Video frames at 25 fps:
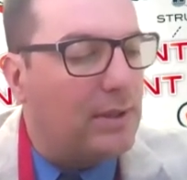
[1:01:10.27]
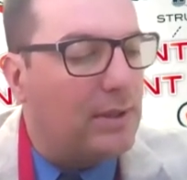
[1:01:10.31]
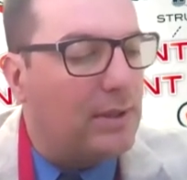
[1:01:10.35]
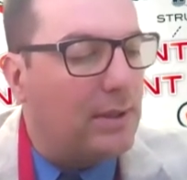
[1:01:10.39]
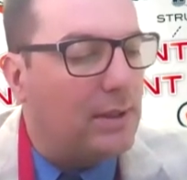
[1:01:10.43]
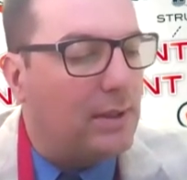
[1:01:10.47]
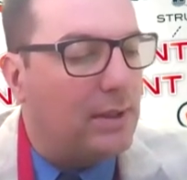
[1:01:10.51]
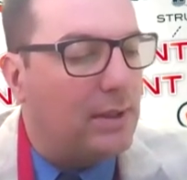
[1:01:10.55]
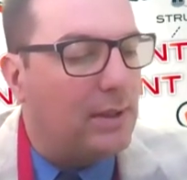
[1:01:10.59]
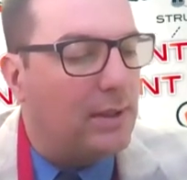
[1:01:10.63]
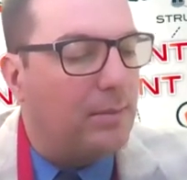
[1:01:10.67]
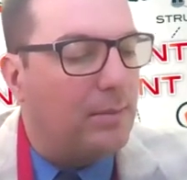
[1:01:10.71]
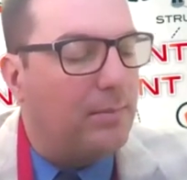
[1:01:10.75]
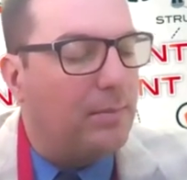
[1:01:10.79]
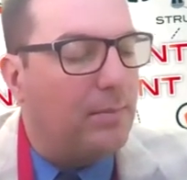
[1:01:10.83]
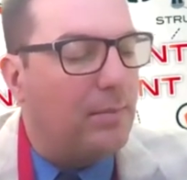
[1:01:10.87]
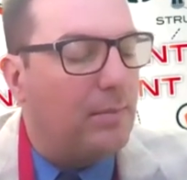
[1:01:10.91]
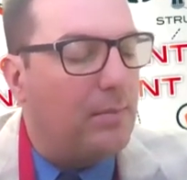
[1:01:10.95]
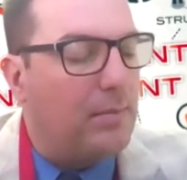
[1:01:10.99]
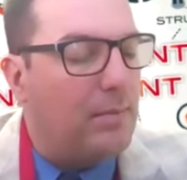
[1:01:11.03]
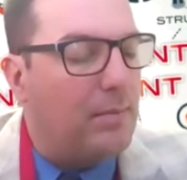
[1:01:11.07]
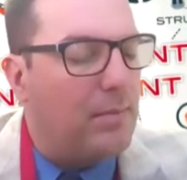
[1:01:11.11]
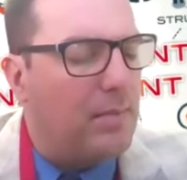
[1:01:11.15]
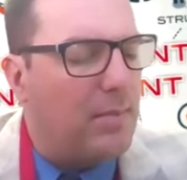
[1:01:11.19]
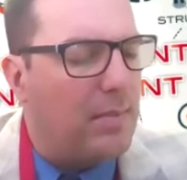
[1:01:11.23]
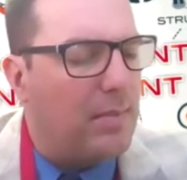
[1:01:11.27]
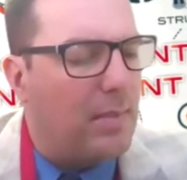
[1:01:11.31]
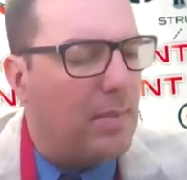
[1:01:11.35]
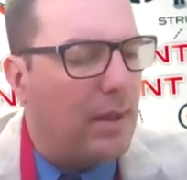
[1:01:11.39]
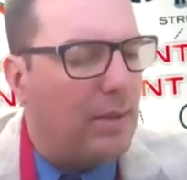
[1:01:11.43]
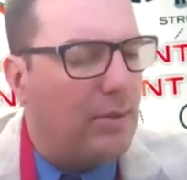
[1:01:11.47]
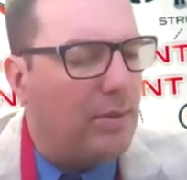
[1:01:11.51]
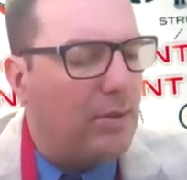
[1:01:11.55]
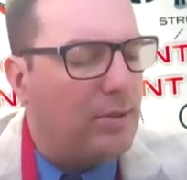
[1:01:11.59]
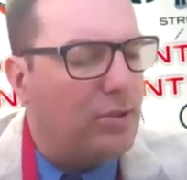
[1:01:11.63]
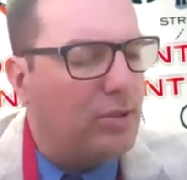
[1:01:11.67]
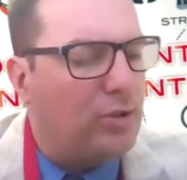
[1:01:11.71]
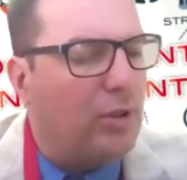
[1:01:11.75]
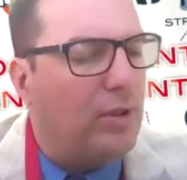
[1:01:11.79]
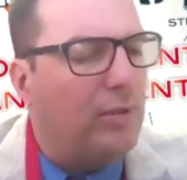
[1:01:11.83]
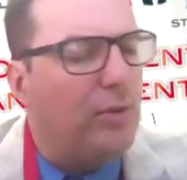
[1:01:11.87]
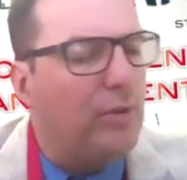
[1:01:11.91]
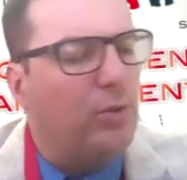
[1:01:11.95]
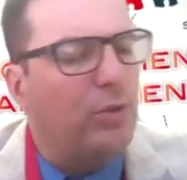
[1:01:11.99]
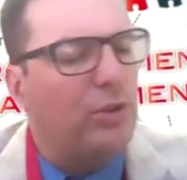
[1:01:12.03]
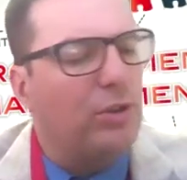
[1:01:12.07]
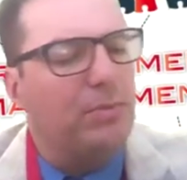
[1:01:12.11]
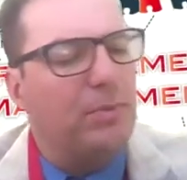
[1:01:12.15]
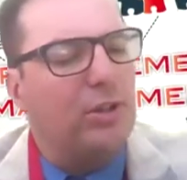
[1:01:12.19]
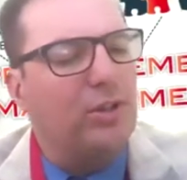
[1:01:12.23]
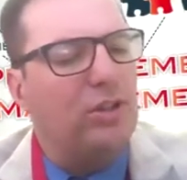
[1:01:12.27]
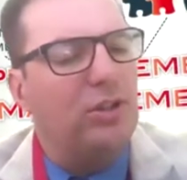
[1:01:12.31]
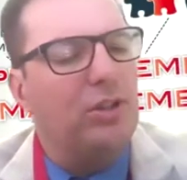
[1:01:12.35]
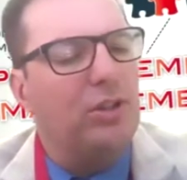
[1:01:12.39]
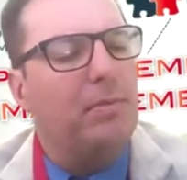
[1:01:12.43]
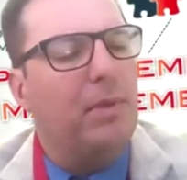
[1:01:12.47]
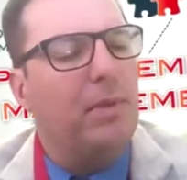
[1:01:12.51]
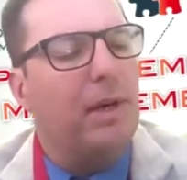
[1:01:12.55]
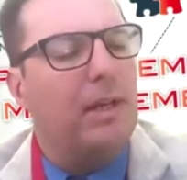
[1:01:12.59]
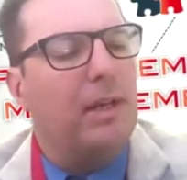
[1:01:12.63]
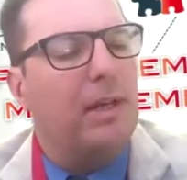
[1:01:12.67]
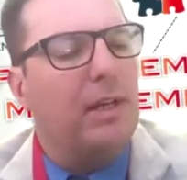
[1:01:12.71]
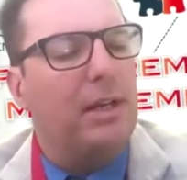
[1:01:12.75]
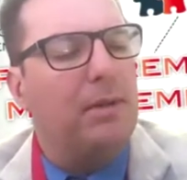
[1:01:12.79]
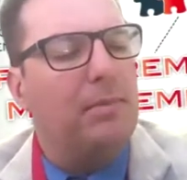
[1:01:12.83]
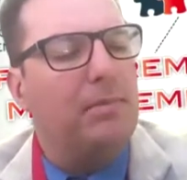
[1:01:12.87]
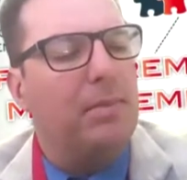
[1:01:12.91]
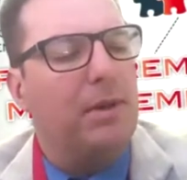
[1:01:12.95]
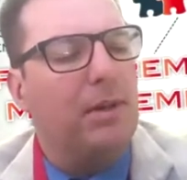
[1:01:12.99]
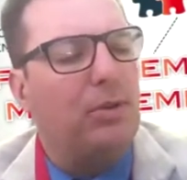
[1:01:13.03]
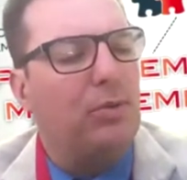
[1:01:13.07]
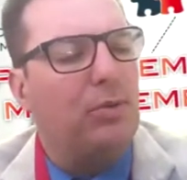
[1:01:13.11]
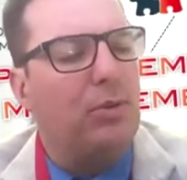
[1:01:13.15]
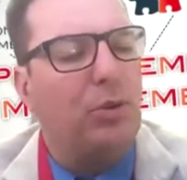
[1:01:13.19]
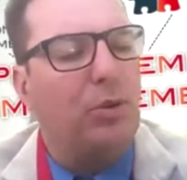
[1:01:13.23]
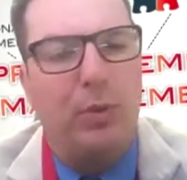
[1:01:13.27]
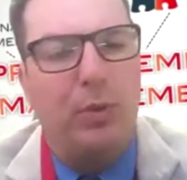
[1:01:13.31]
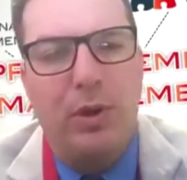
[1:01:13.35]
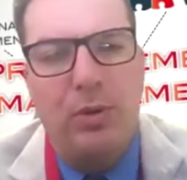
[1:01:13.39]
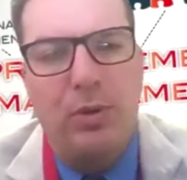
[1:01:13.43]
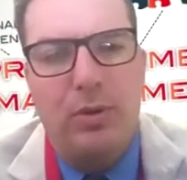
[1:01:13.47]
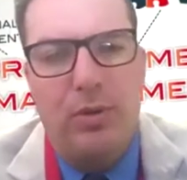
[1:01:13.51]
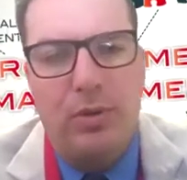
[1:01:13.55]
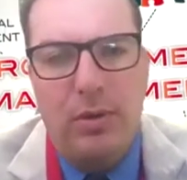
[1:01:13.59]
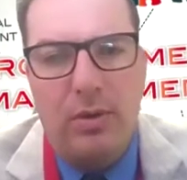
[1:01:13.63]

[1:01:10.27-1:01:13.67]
I'm not sure if it was mentioned by name, but what we